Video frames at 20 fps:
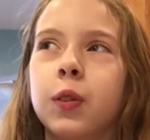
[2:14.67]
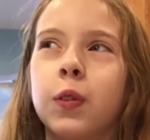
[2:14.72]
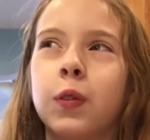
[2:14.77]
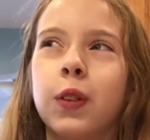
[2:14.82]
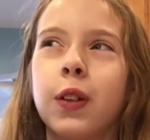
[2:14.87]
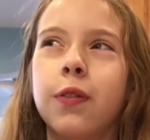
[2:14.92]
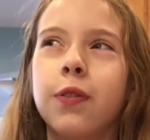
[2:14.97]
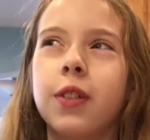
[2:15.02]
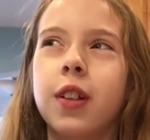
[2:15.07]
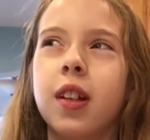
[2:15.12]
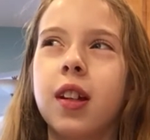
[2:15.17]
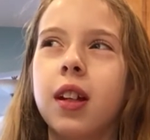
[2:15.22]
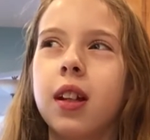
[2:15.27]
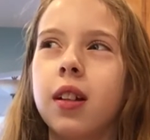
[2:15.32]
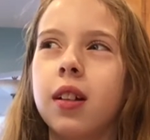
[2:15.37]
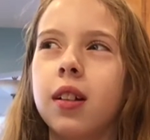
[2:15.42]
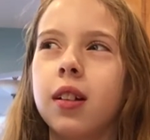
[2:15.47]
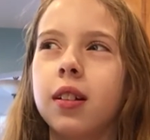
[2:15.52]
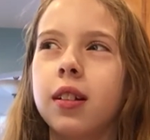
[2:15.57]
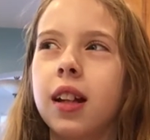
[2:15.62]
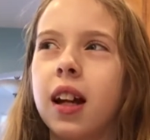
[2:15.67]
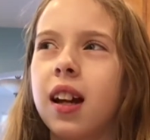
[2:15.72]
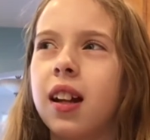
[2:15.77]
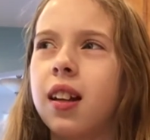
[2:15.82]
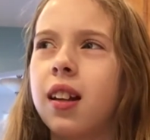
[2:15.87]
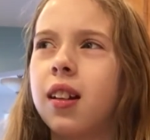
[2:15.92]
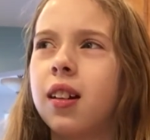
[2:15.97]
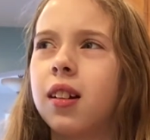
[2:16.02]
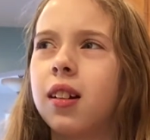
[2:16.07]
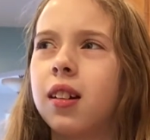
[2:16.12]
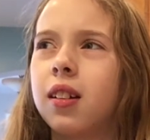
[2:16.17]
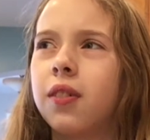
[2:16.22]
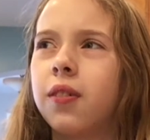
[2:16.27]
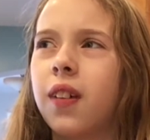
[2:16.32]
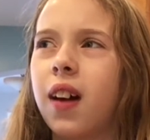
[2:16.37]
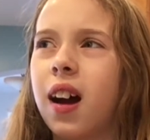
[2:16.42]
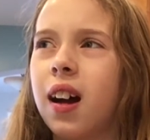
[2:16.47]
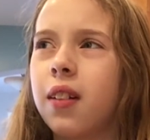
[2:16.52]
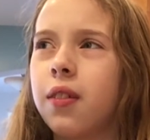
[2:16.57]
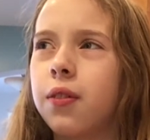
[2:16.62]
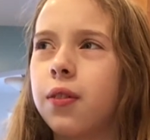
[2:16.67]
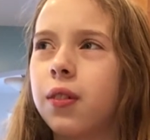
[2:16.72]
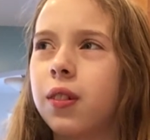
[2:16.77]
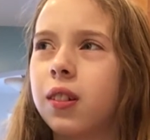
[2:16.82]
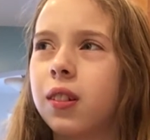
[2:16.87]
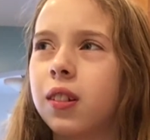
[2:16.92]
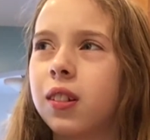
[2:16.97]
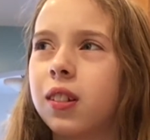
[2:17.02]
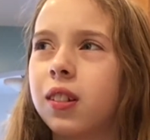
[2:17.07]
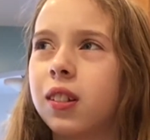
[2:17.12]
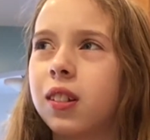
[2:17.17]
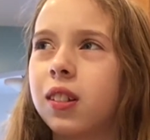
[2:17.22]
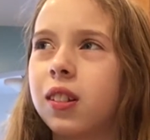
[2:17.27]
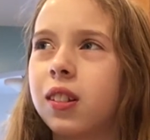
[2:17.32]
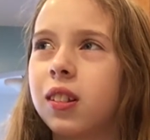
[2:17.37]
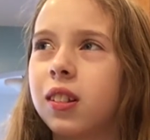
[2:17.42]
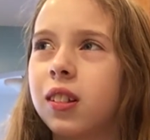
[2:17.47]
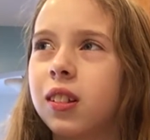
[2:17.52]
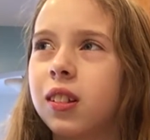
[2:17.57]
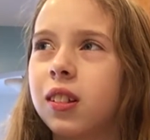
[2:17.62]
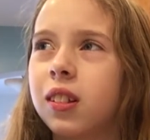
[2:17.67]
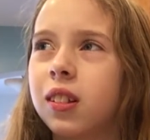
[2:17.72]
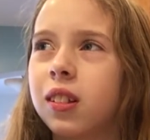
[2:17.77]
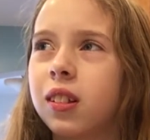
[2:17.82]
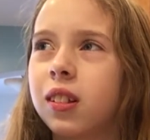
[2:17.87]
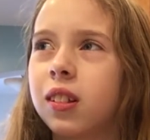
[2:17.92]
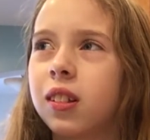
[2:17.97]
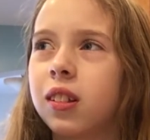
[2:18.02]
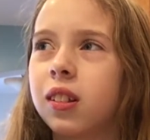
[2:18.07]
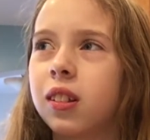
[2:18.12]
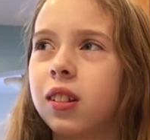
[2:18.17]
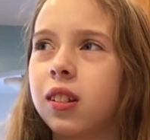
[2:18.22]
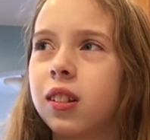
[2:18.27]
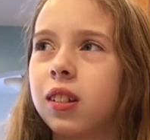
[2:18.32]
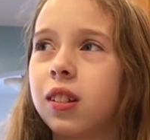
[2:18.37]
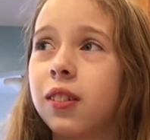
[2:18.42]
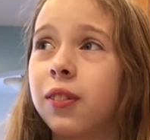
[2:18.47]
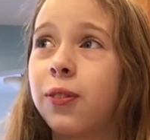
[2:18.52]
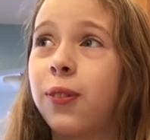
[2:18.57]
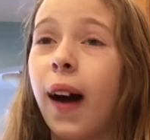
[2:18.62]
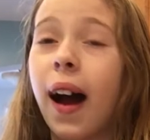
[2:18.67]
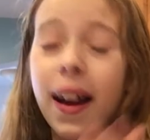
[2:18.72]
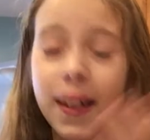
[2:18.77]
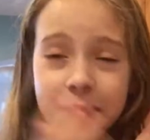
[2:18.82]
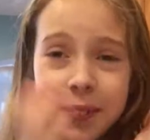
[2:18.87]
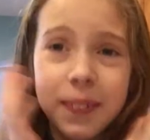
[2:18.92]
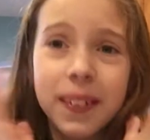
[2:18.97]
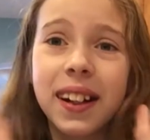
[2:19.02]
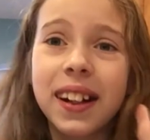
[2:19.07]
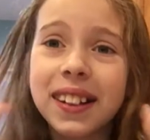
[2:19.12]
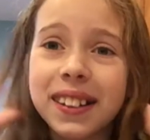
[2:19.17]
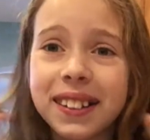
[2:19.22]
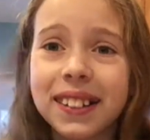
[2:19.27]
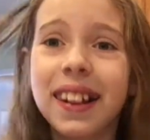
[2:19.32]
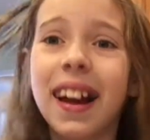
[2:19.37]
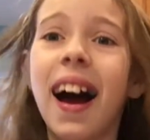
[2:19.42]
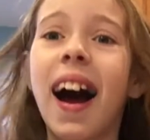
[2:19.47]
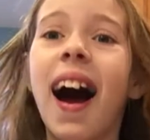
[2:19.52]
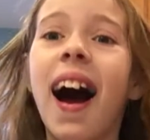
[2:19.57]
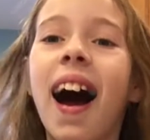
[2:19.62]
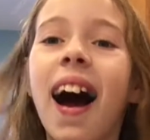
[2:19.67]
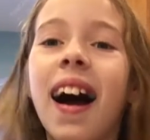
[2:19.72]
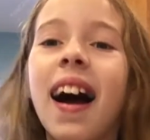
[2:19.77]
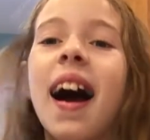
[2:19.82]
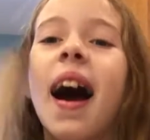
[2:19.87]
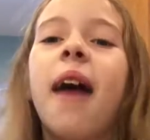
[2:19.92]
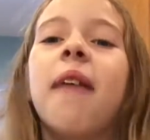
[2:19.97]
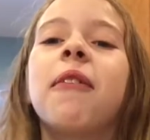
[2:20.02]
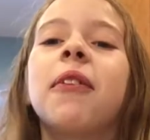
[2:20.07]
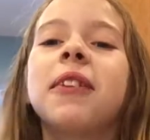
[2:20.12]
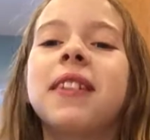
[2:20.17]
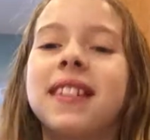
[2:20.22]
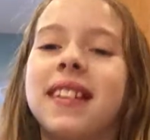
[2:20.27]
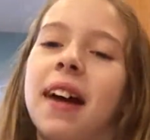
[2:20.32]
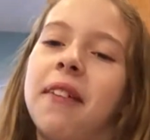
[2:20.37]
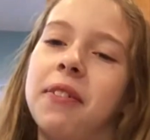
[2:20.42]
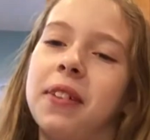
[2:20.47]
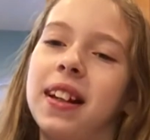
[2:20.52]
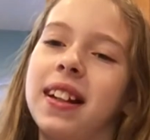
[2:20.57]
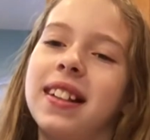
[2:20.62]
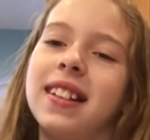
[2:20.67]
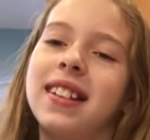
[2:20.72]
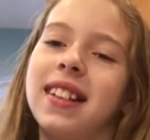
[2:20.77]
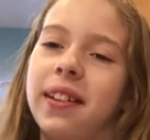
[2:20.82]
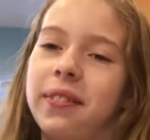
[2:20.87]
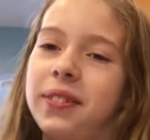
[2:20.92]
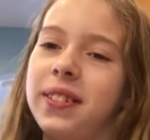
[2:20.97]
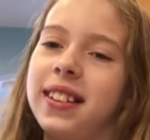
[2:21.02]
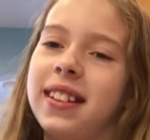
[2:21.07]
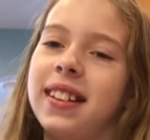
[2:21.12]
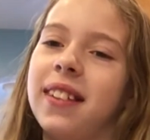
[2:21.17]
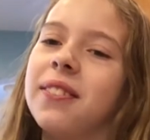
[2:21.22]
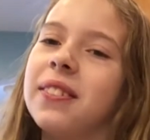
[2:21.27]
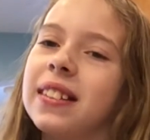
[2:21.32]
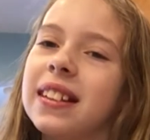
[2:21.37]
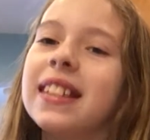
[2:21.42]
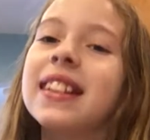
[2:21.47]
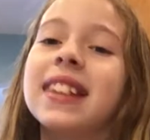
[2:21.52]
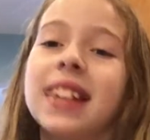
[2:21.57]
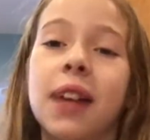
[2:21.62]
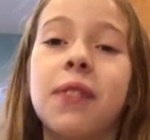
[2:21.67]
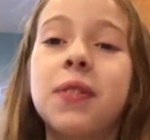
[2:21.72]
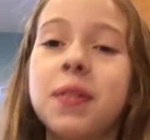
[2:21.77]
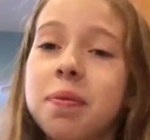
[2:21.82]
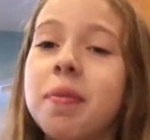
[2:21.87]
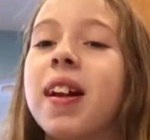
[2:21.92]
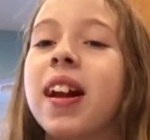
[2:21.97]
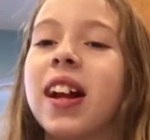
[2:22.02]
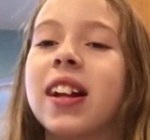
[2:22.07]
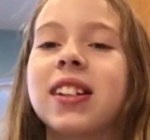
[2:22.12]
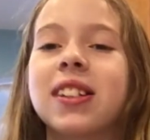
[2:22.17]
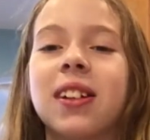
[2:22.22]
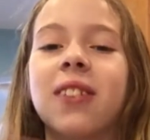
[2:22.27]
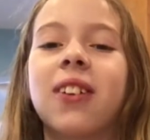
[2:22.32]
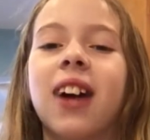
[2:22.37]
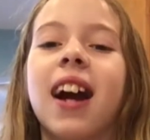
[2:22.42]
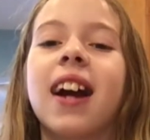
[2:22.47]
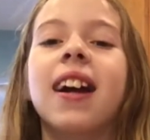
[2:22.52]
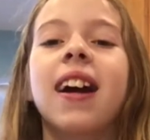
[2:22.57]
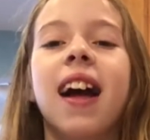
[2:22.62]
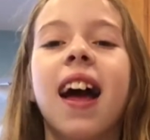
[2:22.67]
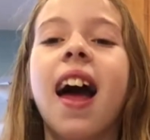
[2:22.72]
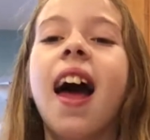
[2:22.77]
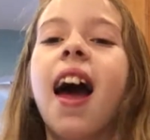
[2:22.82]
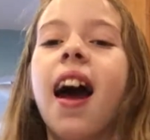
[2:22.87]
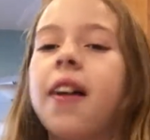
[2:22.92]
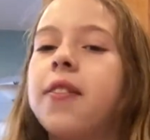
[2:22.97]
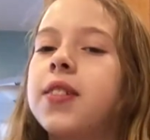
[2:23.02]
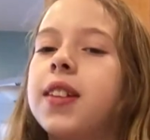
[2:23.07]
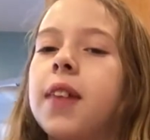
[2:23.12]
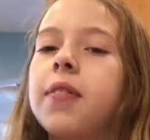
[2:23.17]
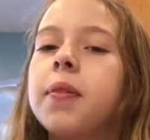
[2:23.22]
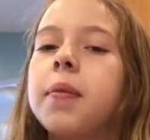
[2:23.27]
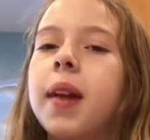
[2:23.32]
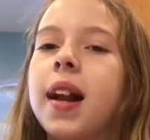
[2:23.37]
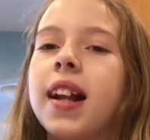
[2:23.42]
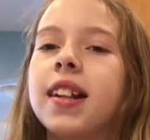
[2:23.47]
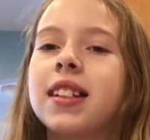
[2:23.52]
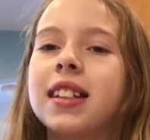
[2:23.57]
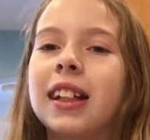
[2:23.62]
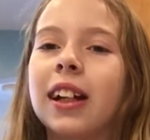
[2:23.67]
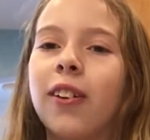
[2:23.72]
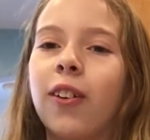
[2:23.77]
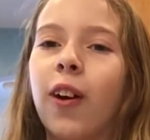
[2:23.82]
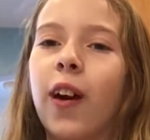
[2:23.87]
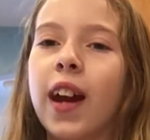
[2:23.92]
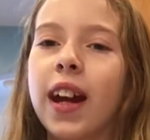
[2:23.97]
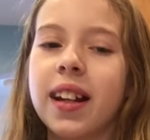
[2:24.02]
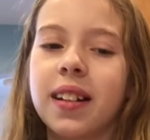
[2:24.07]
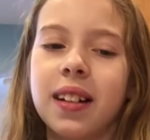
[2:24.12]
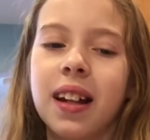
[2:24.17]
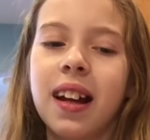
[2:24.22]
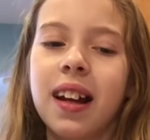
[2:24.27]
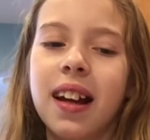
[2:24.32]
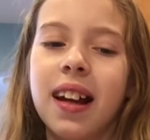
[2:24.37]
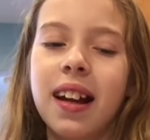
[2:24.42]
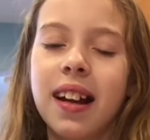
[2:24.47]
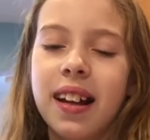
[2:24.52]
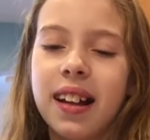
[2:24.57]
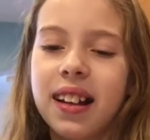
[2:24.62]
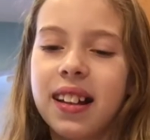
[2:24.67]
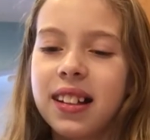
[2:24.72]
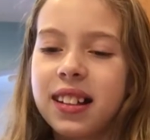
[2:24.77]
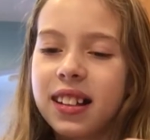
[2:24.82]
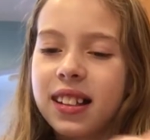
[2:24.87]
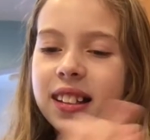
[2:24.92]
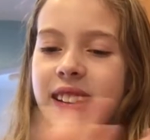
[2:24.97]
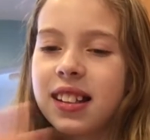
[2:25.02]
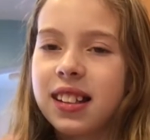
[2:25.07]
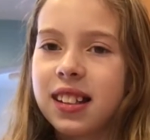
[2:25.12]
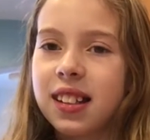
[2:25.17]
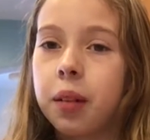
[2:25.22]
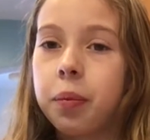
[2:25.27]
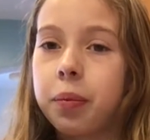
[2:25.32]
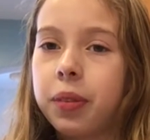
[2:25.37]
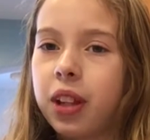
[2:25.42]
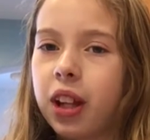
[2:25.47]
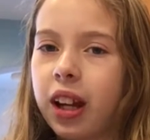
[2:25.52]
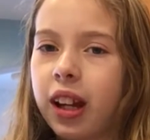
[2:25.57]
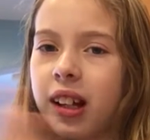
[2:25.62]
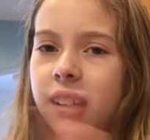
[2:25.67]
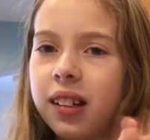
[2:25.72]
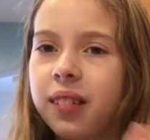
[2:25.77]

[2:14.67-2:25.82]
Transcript: 15? 10? 5? Maybe five minutes? Five uh, how about seven? Seven, seven, seven. Okay. Seven minutes. Okay. I have seven minutes to create something.